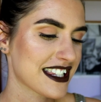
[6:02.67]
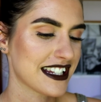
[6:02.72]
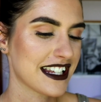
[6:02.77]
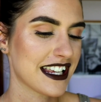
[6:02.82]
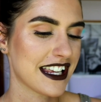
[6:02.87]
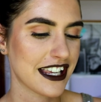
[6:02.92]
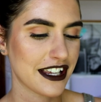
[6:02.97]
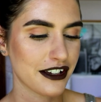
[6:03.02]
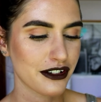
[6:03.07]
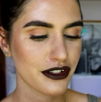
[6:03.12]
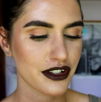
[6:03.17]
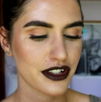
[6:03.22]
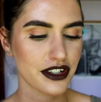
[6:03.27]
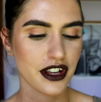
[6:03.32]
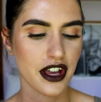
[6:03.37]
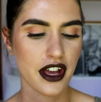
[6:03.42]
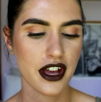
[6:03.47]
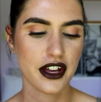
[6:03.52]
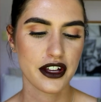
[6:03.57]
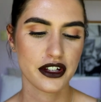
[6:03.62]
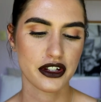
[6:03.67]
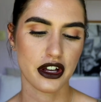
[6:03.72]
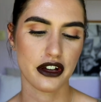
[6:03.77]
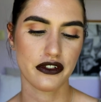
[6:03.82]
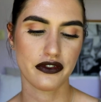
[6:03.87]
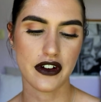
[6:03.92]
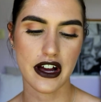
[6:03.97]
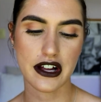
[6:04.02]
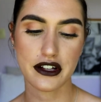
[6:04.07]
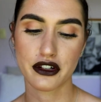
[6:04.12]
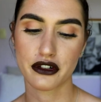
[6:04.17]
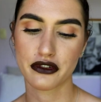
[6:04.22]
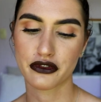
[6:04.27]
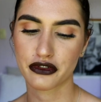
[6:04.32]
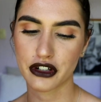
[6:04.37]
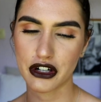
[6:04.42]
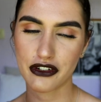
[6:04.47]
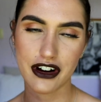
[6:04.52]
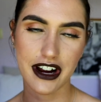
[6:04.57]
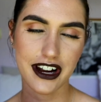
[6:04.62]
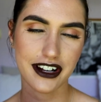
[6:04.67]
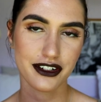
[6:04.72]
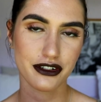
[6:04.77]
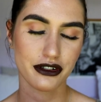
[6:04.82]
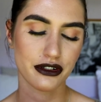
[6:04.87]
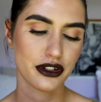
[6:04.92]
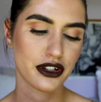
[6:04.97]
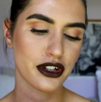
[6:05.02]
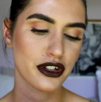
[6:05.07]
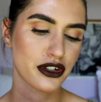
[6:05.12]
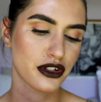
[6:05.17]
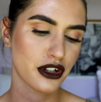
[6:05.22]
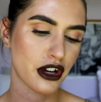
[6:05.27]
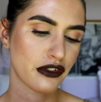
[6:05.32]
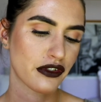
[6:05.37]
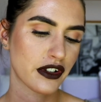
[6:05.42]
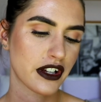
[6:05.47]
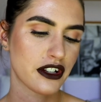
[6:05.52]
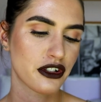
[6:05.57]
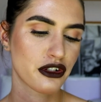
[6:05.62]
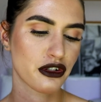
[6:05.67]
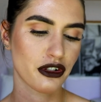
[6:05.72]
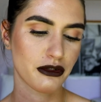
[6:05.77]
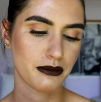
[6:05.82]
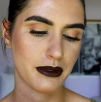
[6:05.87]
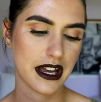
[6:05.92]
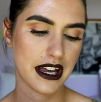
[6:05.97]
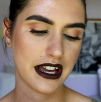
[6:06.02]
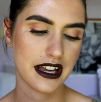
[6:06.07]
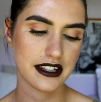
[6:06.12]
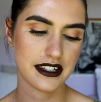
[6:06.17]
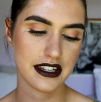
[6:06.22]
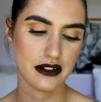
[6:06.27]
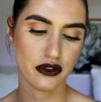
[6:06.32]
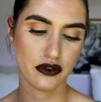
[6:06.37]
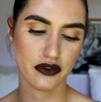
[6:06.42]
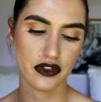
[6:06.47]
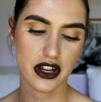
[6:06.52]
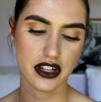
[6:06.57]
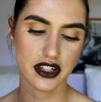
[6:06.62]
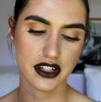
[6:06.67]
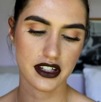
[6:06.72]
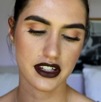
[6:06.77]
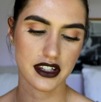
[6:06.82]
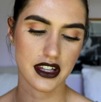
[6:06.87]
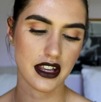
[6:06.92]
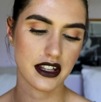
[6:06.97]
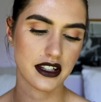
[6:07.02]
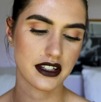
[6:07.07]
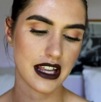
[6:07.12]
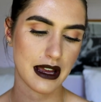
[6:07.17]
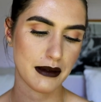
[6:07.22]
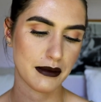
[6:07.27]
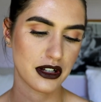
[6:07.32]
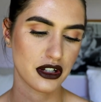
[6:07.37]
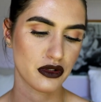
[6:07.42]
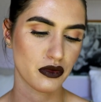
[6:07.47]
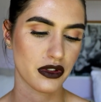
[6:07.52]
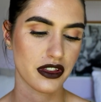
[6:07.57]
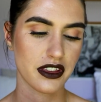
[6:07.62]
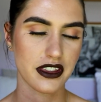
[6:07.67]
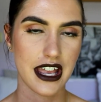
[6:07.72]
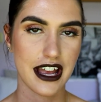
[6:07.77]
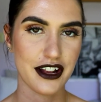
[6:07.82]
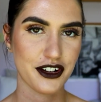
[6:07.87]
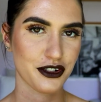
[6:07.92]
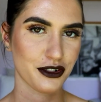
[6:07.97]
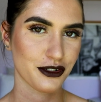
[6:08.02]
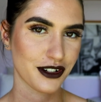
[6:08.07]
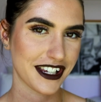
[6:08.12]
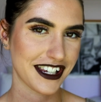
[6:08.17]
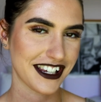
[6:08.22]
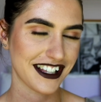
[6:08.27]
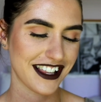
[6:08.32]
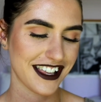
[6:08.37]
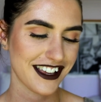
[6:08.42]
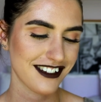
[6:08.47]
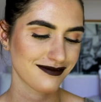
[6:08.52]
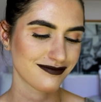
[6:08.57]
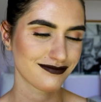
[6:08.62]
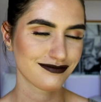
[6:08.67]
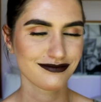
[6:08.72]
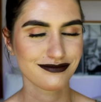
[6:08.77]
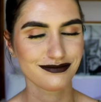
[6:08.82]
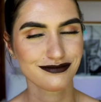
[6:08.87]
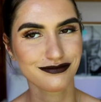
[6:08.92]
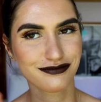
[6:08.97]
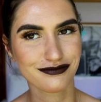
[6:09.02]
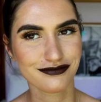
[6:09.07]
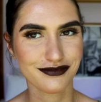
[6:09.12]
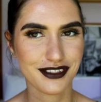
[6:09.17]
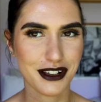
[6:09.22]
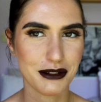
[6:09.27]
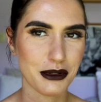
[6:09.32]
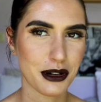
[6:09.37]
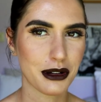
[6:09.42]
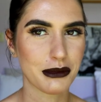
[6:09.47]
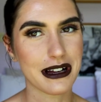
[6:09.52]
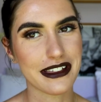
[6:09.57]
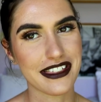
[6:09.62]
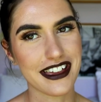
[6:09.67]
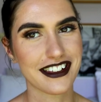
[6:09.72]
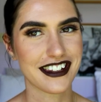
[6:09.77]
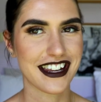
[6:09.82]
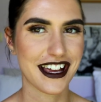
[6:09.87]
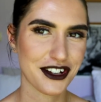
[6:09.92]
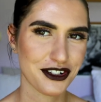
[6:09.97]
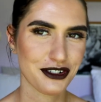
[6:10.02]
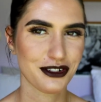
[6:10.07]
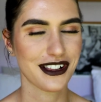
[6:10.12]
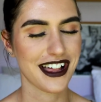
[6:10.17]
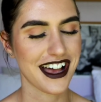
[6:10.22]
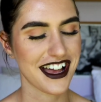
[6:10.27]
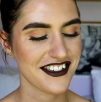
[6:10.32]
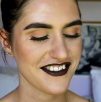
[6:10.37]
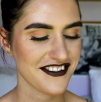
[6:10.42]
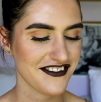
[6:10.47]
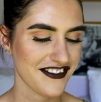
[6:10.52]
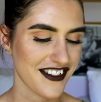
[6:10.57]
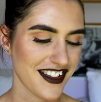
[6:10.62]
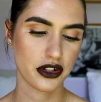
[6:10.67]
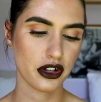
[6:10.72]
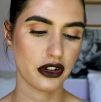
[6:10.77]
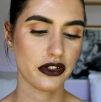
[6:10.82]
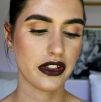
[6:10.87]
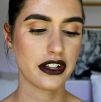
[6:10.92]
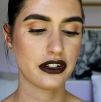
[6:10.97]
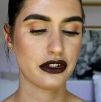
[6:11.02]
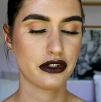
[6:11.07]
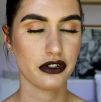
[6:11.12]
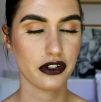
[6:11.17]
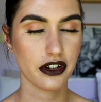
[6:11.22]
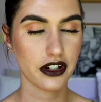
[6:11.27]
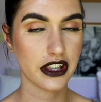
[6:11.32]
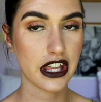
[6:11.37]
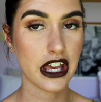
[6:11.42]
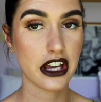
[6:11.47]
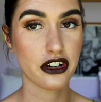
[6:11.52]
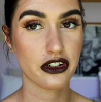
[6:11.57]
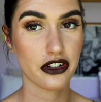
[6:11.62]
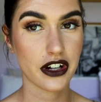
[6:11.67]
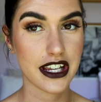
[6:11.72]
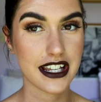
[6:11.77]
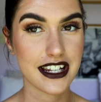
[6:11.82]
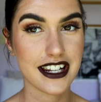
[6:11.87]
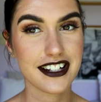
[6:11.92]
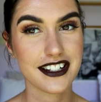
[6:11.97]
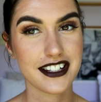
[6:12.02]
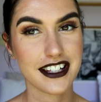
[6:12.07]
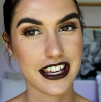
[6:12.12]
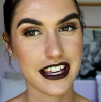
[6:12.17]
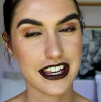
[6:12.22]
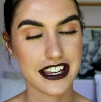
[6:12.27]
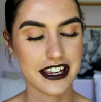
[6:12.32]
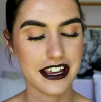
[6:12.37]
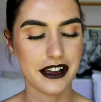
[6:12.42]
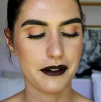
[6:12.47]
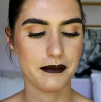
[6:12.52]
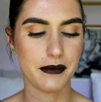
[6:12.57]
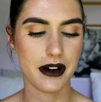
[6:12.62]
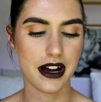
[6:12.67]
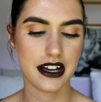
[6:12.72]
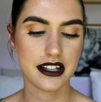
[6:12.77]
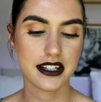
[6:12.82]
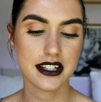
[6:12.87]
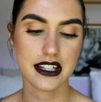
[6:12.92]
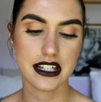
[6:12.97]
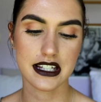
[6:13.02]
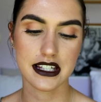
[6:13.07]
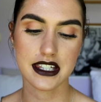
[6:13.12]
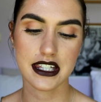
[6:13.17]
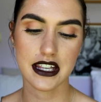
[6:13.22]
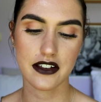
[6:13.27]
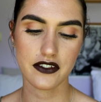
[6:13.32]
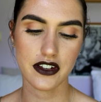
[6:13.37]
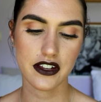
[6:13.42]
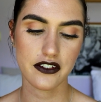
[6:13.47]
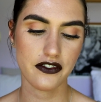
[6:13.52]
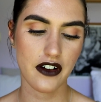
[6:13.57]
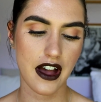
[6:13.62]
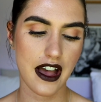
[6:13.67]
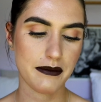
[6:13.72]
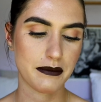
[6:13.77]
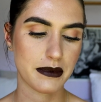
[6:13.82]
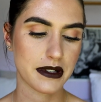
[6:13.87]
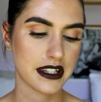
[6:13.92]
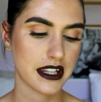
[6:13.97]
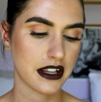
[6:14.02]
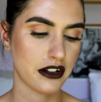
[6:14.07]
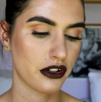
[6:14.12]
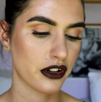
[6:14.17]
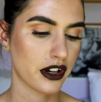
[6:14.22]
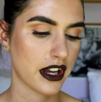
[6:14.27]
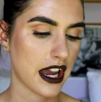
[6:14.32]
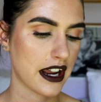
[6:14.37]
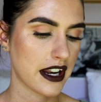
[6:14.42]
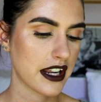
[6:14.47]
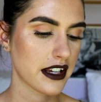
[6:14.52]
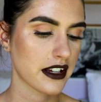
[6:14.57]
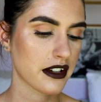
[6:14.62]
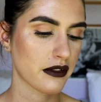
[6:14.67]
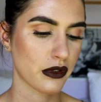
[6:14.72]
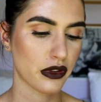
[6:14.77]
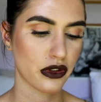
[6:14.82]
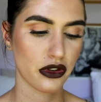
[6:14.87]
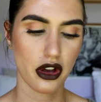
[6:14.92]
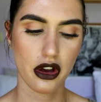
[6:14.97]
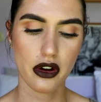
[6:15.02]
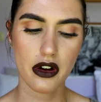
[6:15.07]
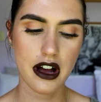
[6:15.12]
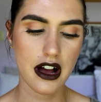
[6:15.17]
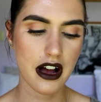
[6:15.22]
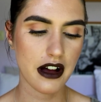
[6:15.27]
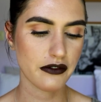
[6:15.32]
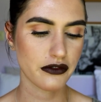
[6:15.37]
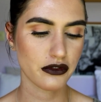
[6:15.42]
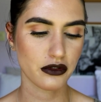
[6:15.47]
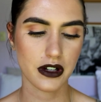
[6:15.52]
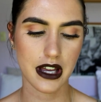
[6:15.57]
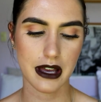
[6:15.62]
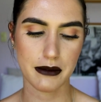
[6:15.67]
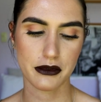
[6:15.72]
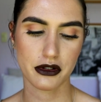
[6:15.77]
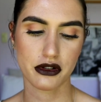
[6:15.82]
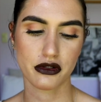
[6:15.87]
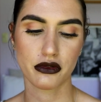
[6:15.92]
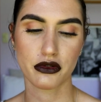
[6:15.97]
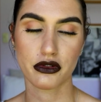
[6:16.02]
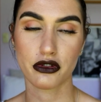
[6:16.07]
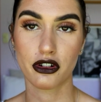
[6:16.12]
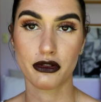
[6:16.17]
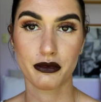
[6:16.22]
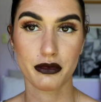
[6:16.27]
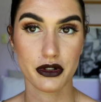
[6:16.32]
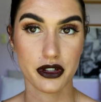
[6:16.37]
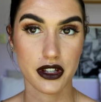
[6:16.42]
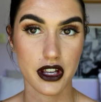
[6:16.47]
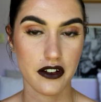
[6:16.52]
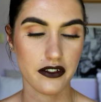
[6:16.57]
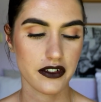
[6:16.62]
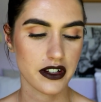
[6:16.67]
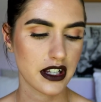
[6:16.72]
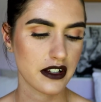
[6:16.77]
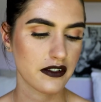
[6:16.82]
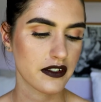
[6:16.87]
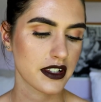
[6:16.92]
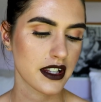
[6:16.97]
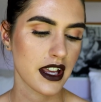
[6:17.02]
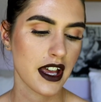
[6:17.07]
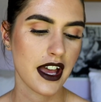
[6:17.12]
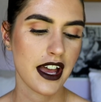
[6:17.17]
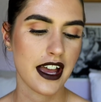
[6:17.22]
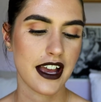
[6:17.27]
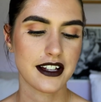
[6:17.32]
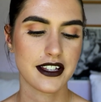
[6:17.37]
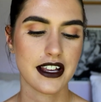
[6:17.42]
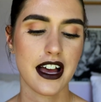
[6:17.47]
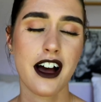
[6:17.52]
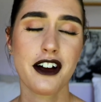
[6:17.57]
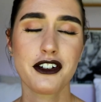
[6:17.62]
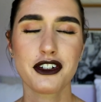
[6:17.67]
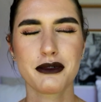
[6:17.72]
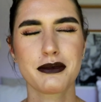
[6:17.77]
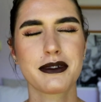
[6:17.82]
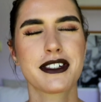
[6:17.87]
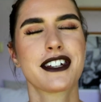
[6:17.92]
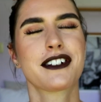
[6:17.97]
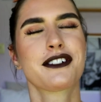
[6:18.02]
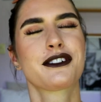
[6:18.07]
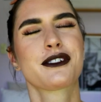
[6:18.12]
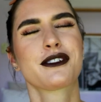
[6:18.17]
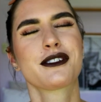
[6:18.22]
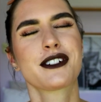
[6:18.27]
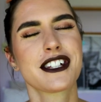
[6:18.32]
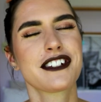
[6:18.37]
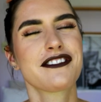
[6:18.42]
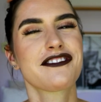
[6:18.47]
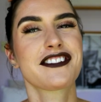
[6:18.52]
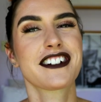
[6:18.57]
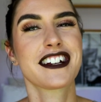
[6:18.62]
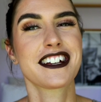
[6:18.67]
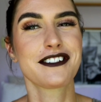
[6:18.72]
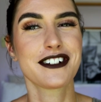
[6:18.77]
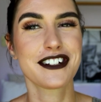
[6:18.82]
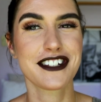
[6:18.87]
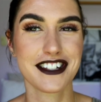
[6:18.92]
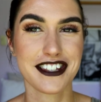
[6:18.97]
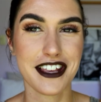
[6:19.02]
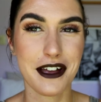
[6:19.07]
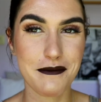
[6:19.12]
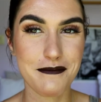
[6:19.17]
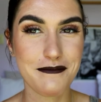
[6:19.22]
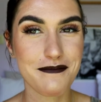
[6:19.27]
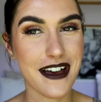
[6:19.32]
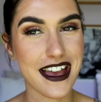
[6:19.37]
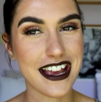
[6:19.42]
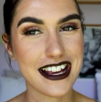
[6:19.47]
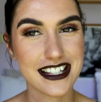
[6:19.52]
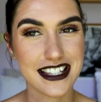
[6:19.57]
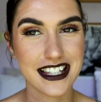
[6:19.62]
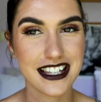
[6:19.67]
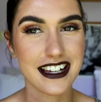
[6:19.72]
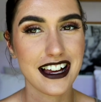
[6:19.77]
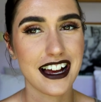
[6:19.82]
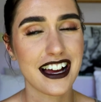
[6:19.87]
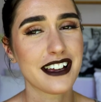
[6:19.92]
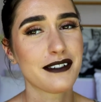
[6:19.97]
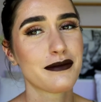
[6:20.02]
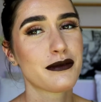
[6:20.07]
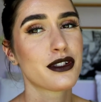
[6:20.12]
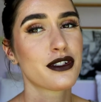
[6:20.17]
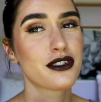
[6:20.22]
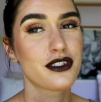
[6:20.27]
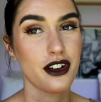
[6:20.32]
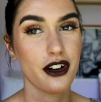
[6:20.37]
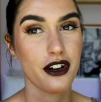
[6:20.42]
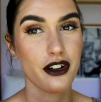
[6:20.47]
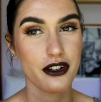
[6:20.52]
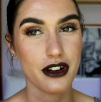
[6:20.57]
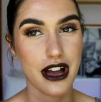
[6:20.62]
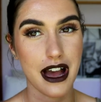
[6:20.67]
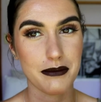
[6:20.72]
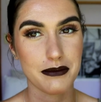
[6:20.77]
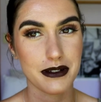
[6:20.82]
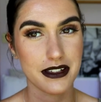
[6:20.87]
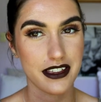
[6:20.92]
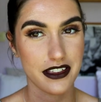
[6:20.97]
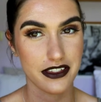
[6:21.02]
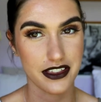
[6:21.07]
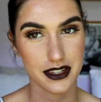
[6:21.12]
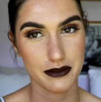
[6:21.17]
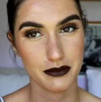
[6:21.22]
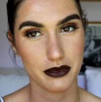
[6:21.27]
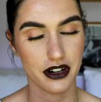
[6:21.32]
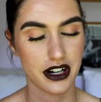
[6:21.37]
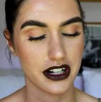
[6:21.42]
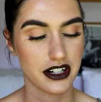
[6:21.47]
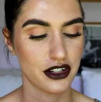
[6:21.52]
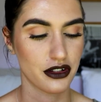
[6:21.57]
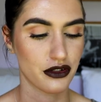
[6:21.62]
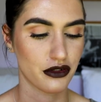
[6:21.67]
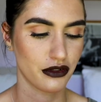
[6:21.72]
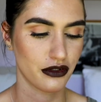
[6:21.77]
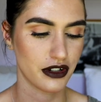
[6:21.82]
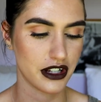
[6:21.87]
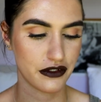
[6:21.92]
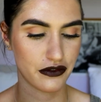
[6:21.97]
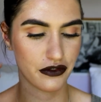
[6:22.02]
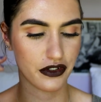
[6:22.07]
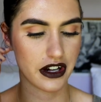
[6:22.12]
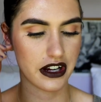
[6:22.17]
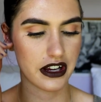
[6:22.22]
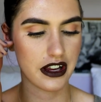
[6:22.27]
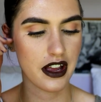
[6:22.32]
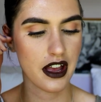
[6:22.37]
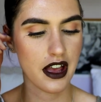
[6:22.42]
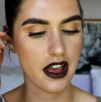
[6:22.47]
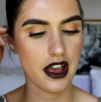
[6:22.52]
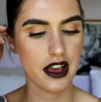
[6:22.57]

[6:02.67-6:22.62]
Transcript: and heals so it fights off free radicals softens repairs and reverses damage with natural healing I'm all about that natural life so their, their green tea mask is 75% organic with no harmful chemicals or preservatives. It's 100% cruelty free which is amazing. I am so happy that this product is cruelty free.